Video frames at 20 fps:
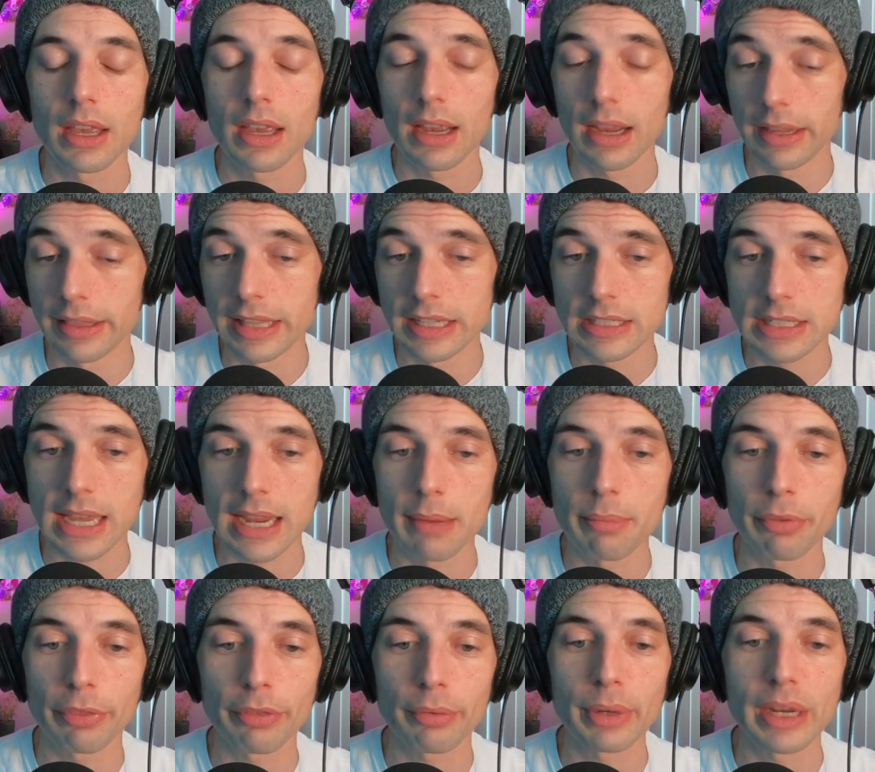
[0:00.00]
And then type
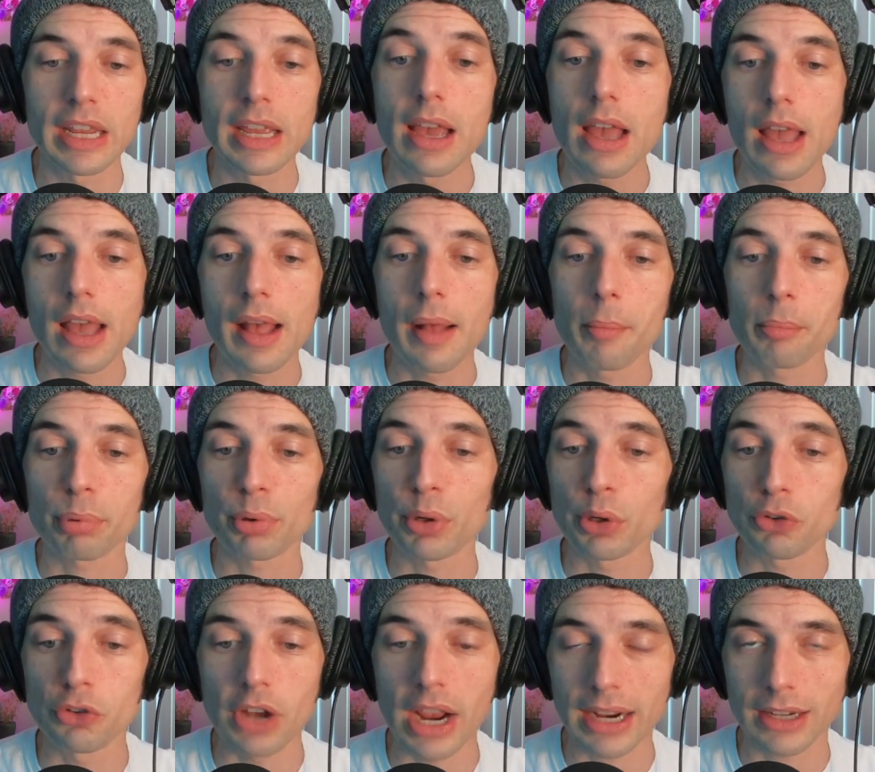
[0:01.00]
3,
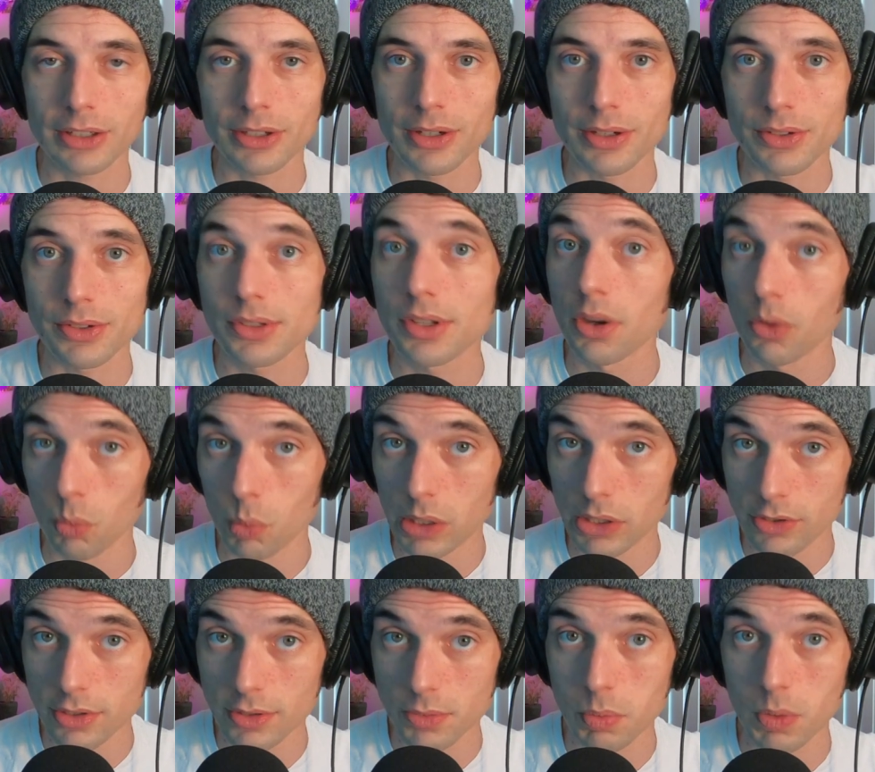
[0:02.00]
projectors,
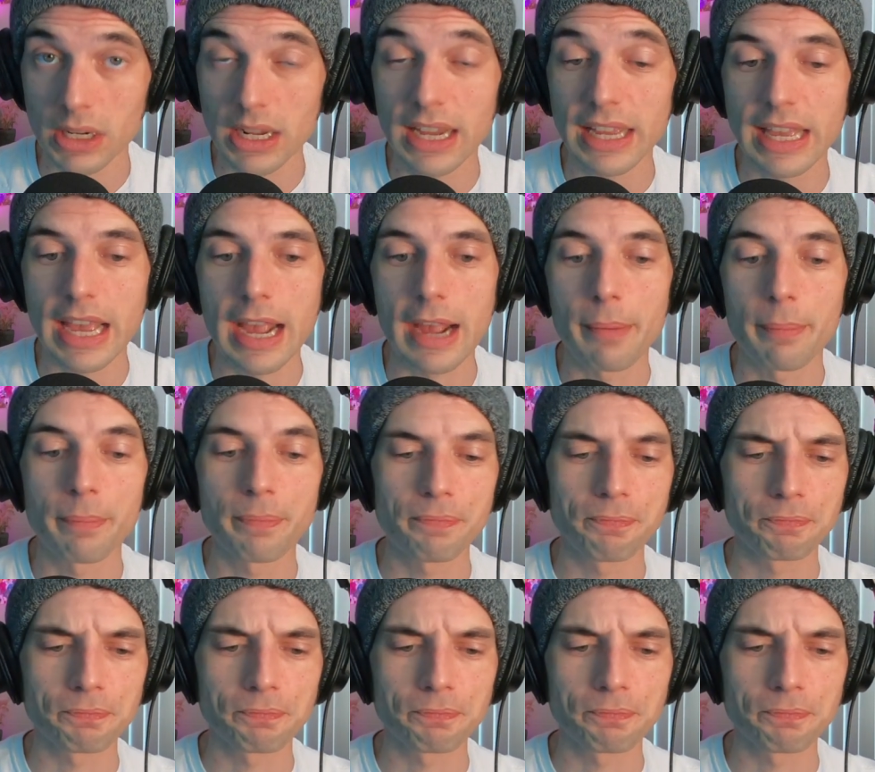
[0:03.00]
which is what I am.